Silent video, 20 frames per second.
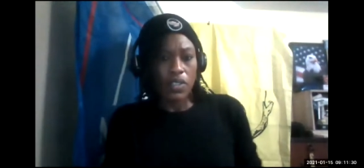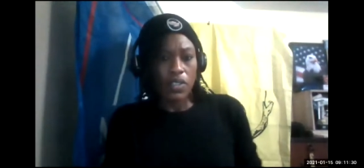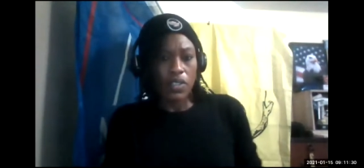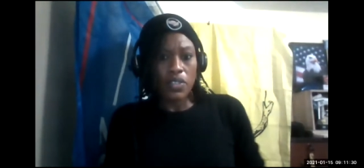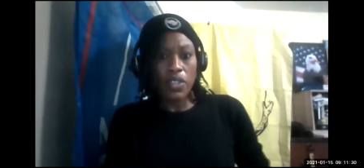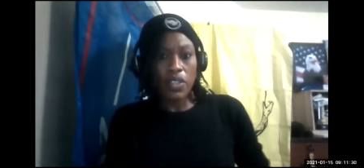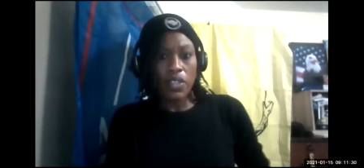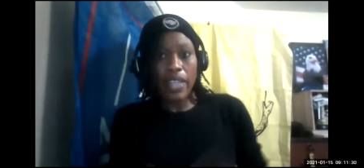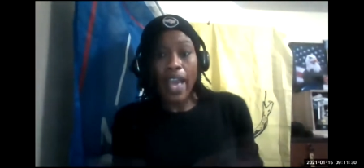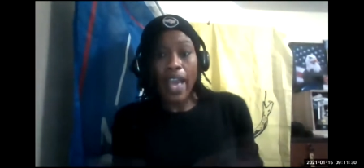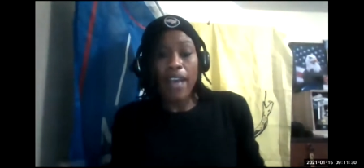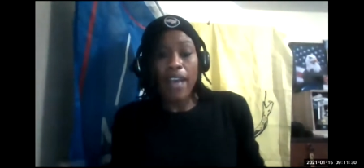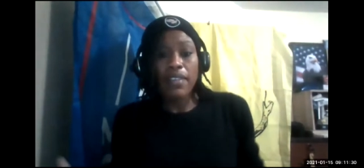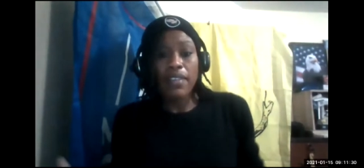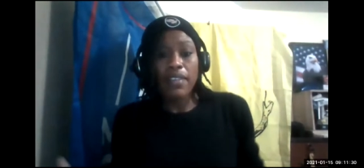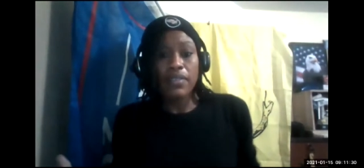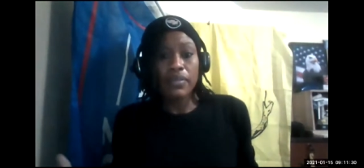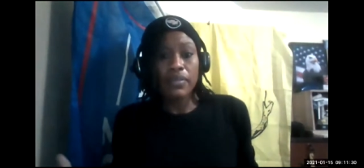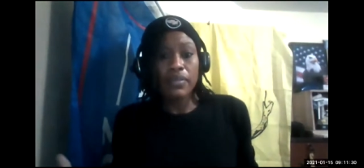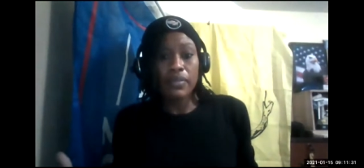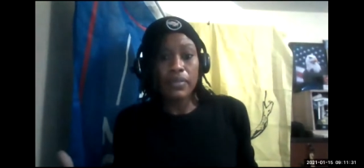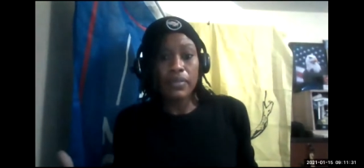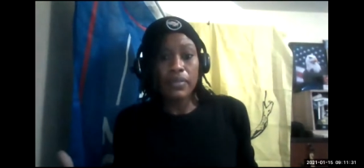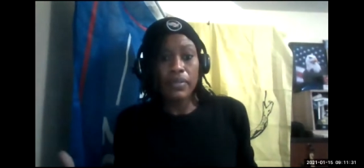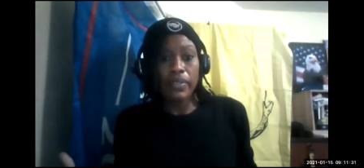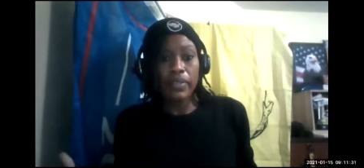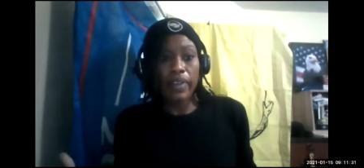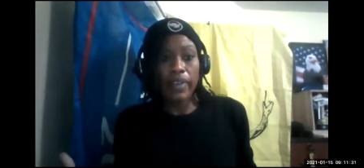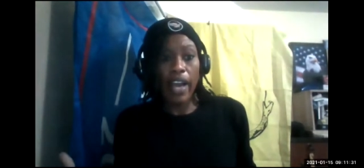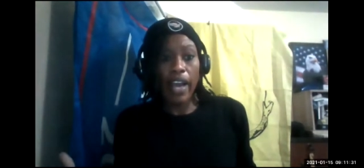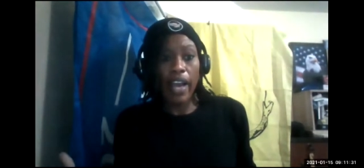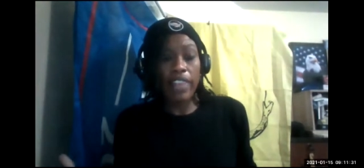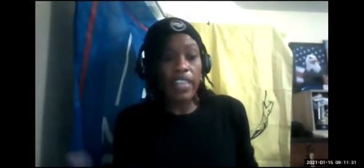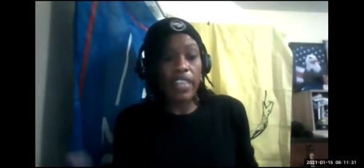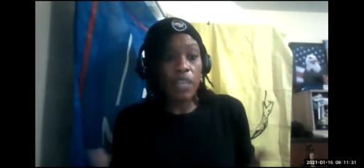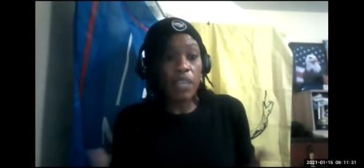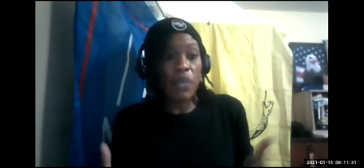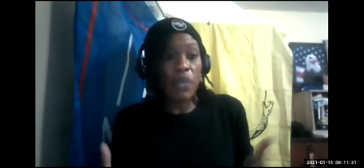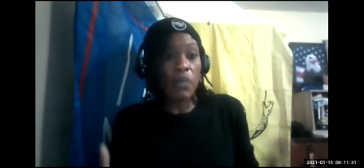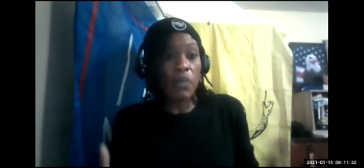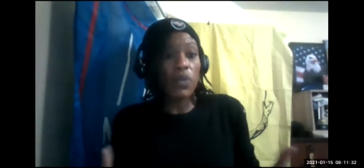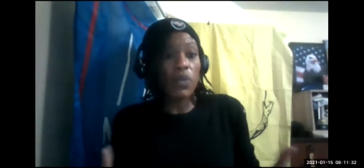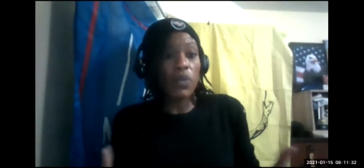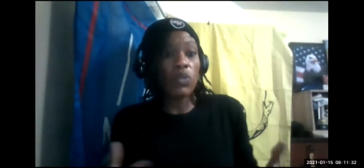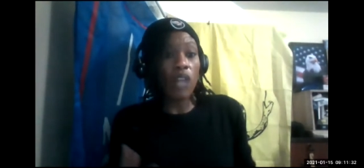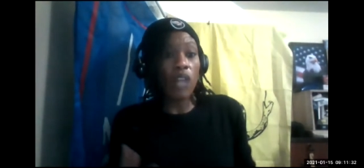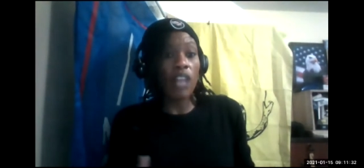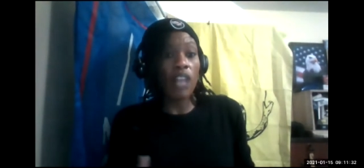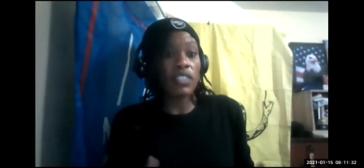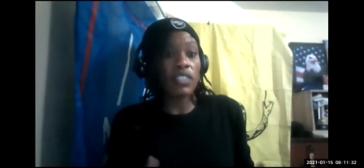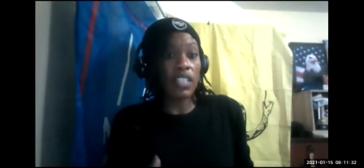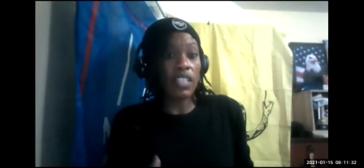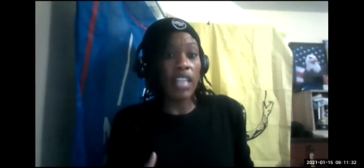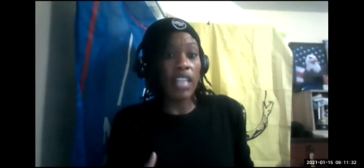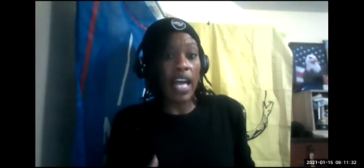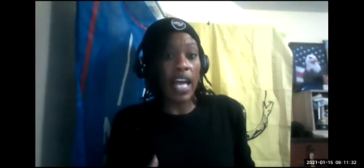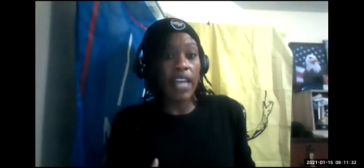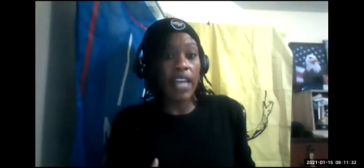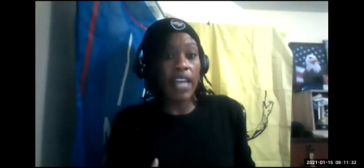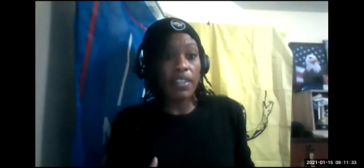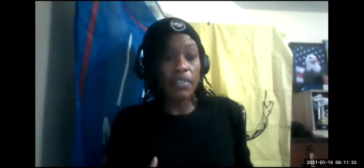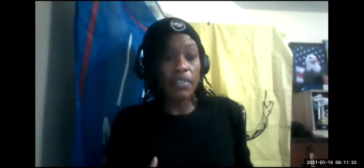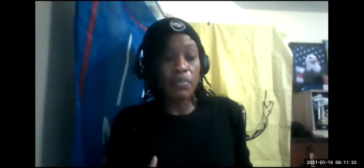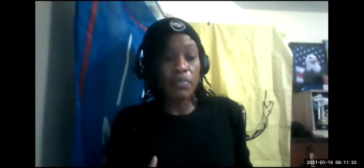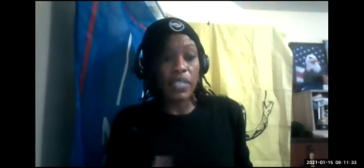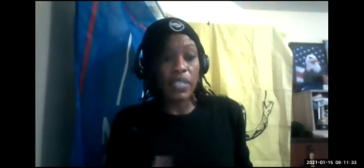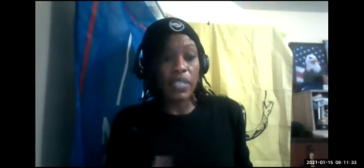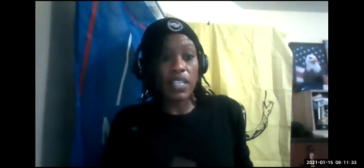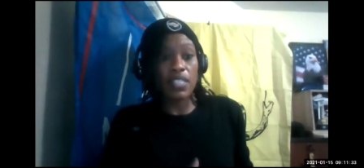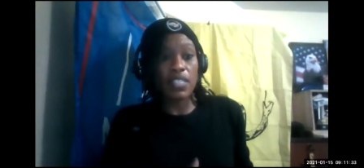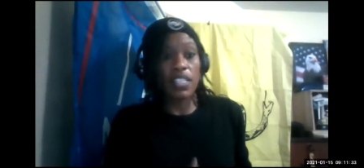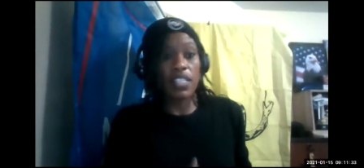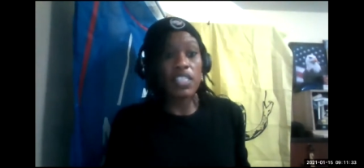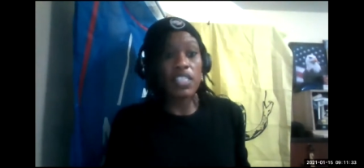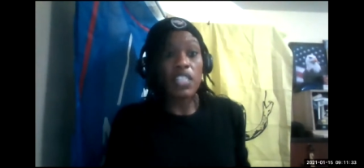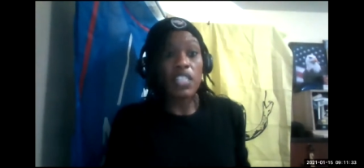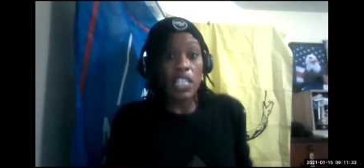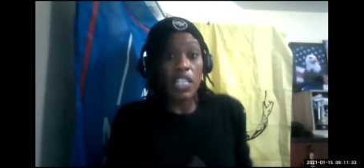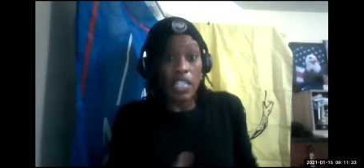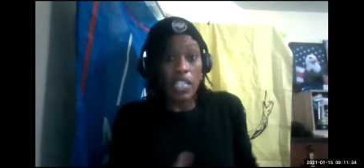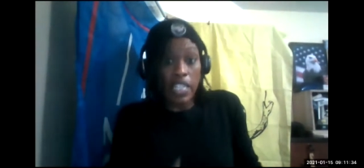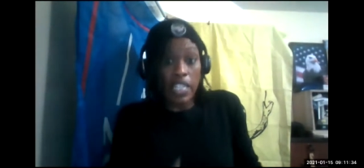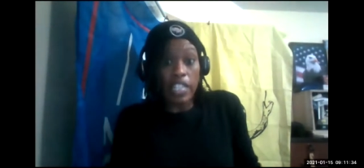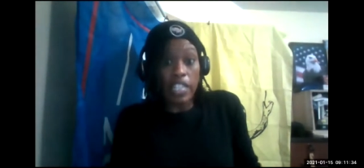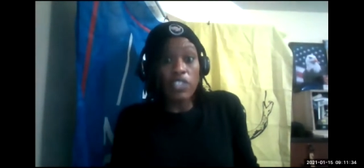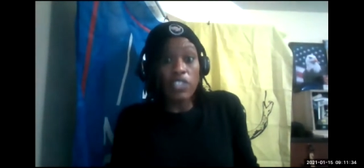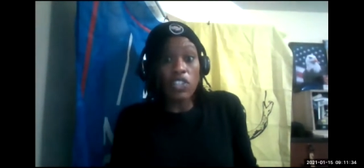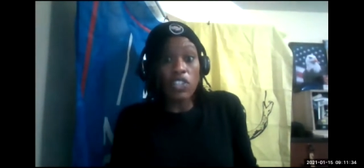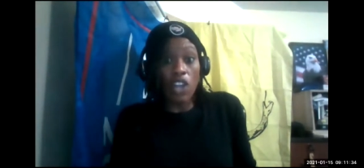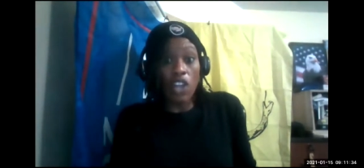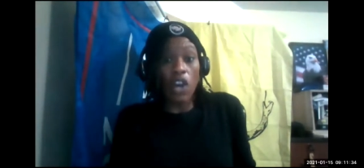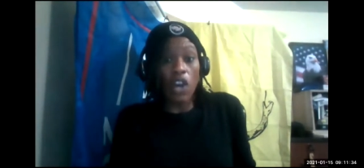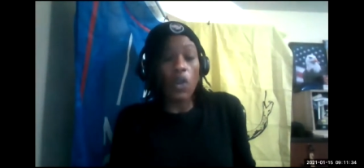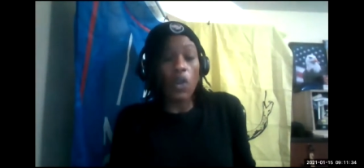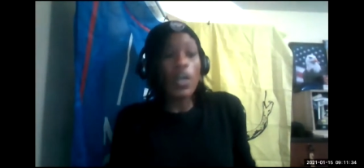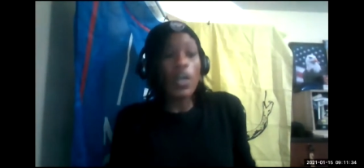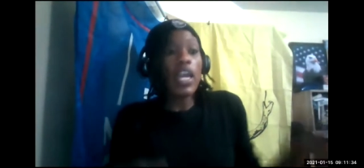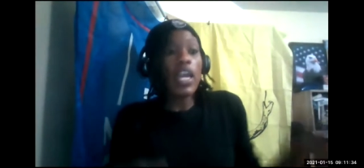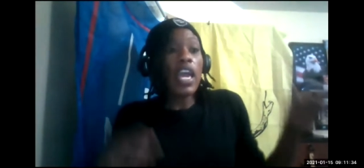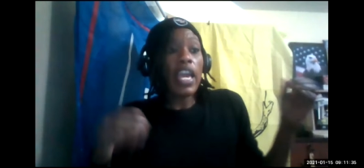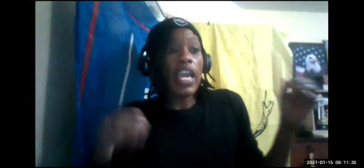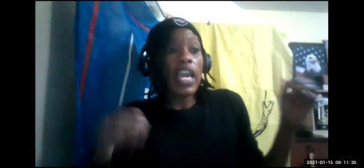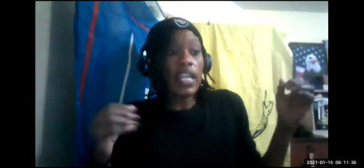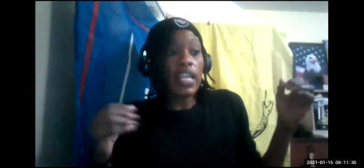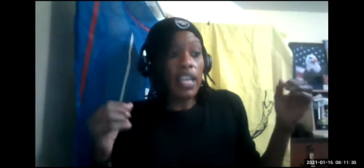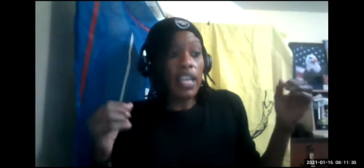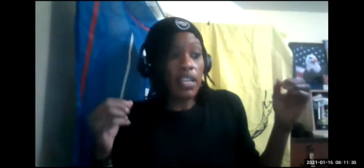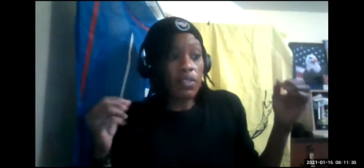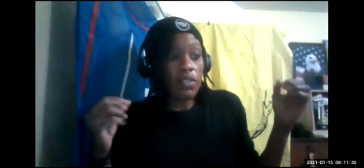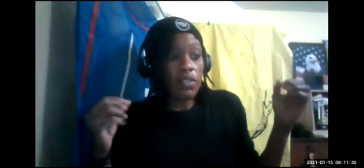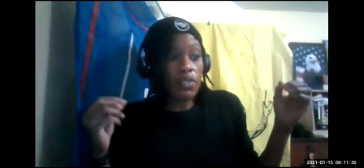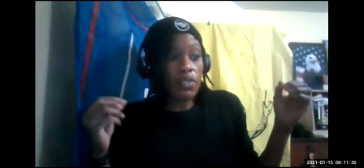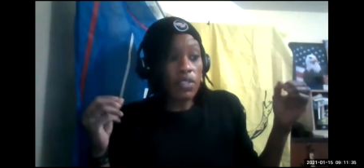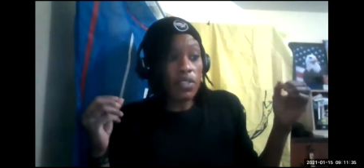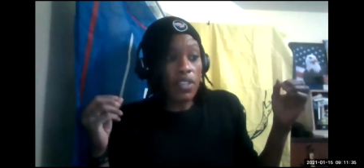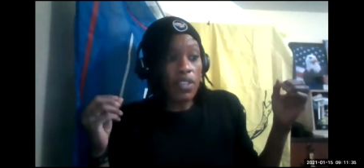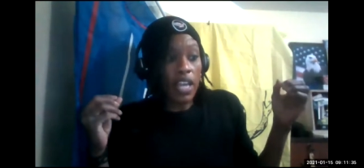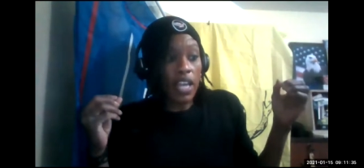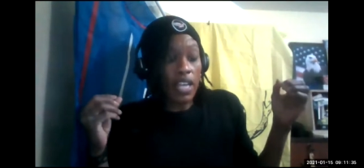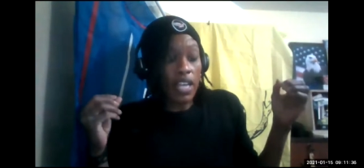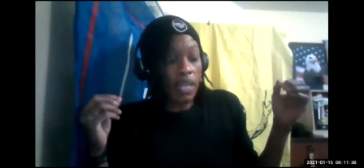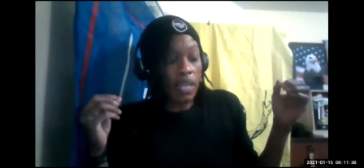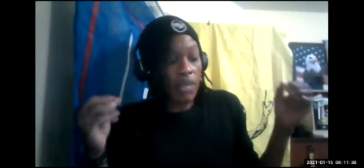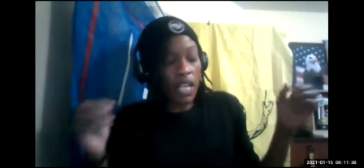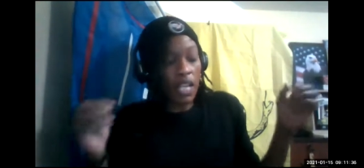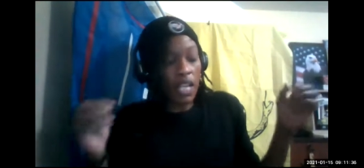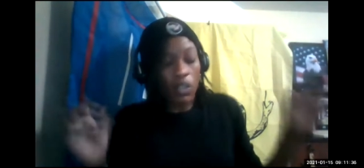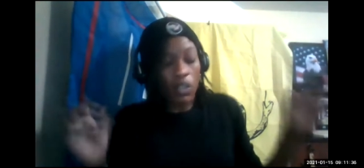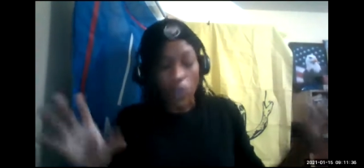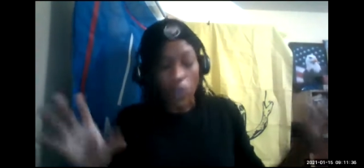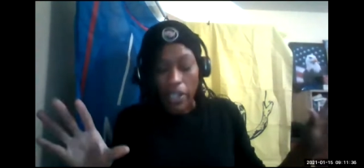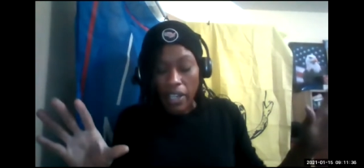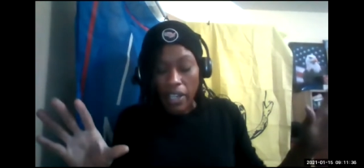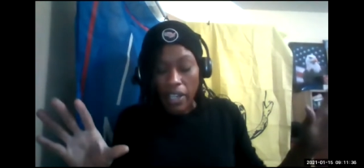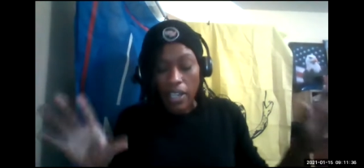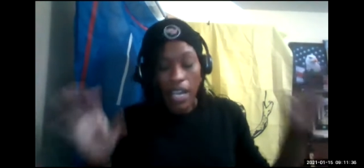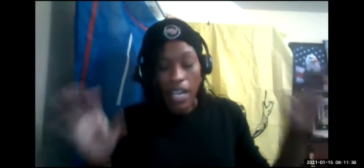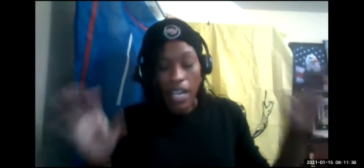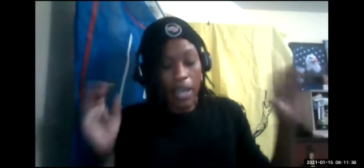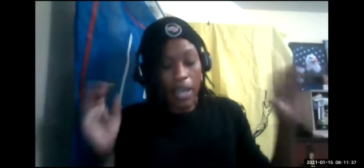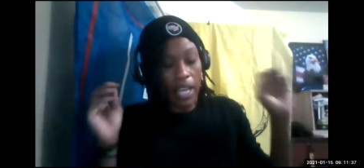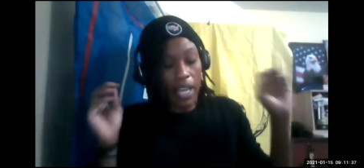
So yeah, I think people who lost a lot because of this need to go and I'm not a lawyer.